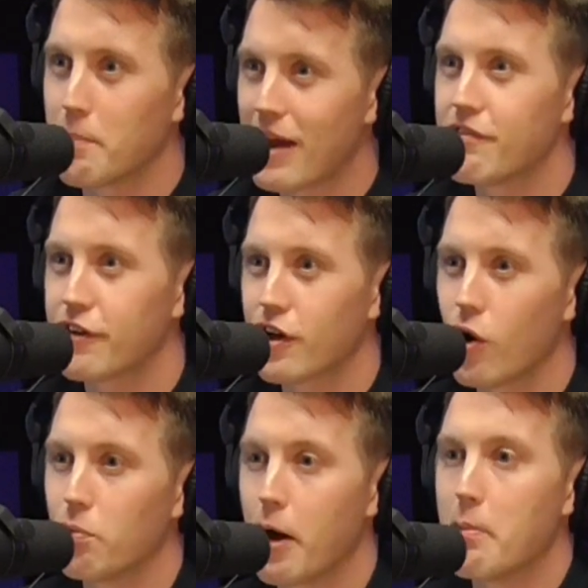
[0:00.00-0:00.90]
Yeah, panning for
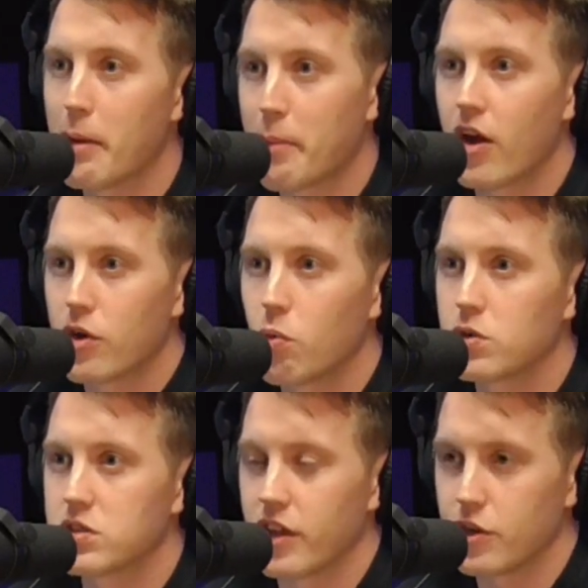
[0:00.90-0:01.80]
gold, but
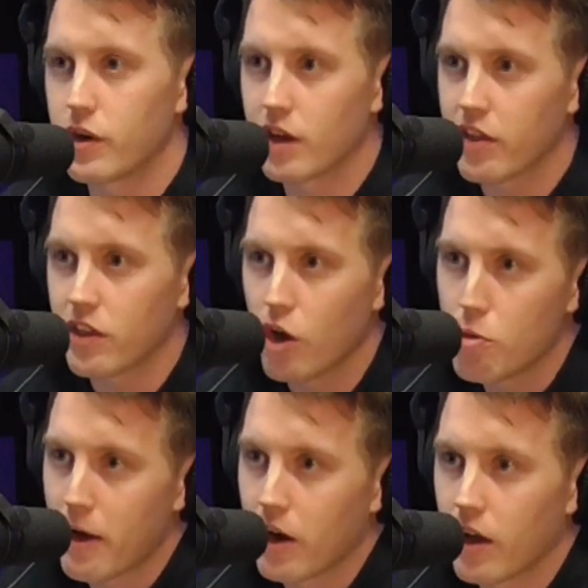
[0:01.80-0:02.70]
underwater they do it in like the
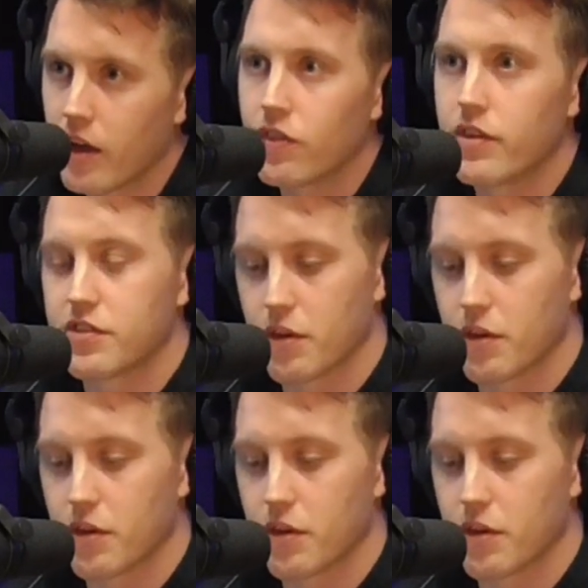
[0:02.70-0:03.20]
low pan.